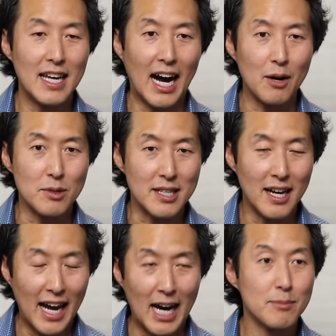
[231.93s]
I was
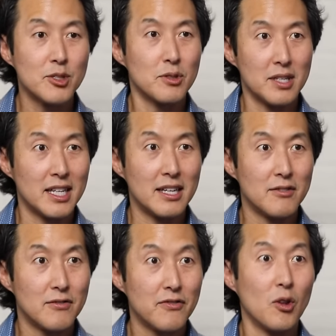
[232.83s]
absolutely
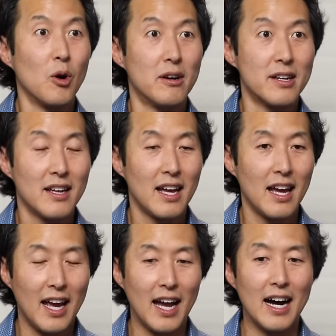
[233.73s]
floored.
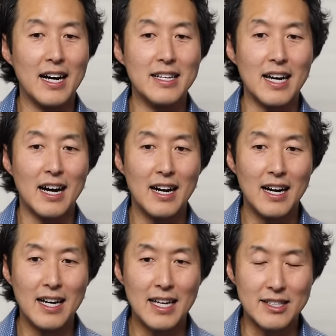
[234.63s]
And
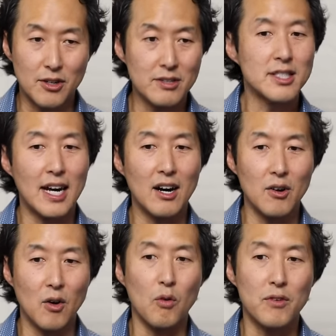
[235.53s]
it turns
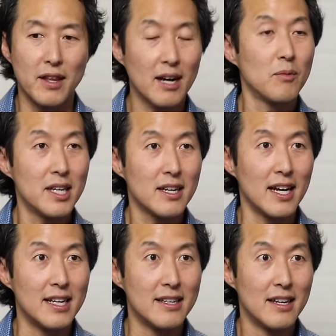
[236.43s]
out over that
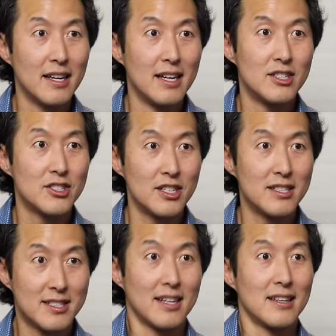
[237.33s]
weekend, she
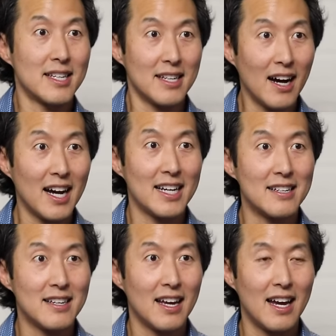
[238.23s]
suddenly died.
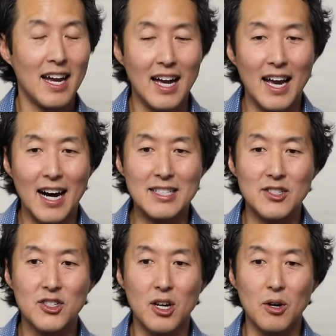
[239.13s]
And
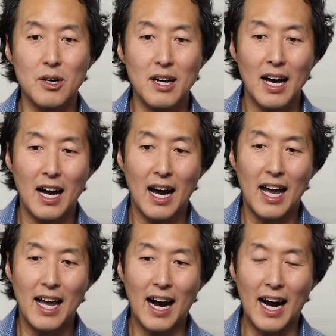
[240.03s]
so
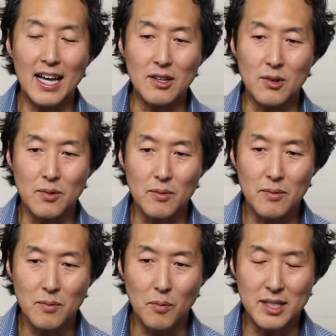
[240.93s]
I
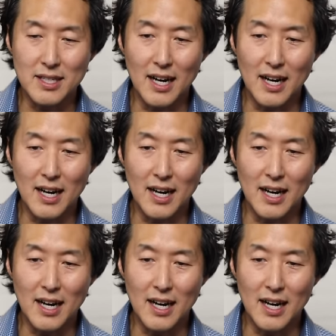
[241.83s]
was